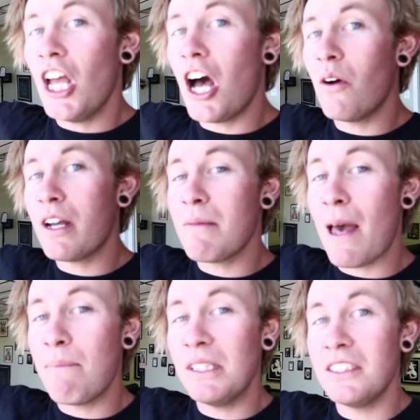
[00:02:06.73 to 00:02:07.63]
yo, give me
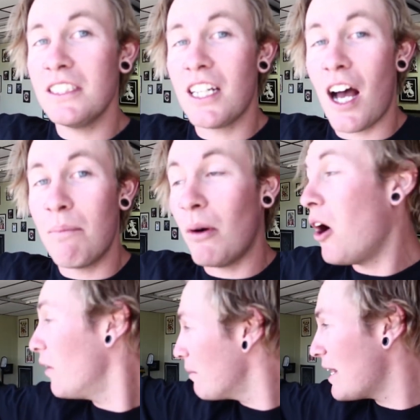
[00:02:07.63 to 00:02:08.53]
that business card,
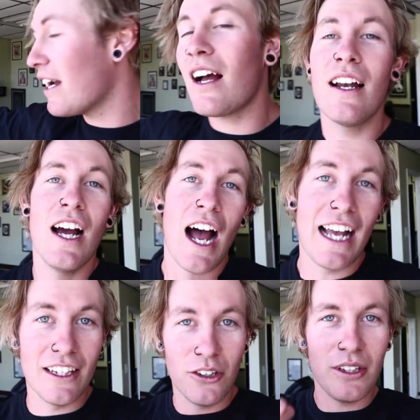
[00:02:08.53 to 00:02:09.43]
bro, give me that card.
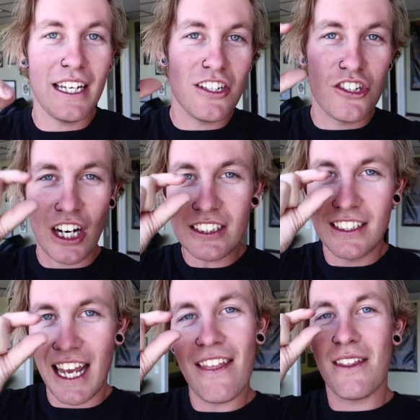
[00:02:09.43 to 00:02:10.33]
I literally
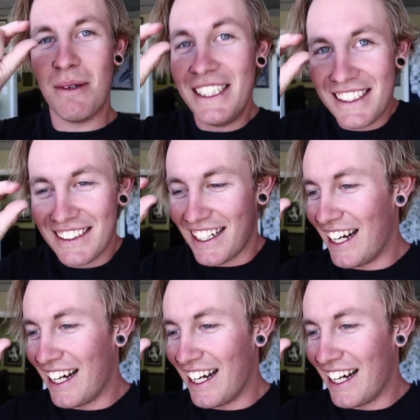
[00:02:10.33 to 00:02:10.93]
just get the business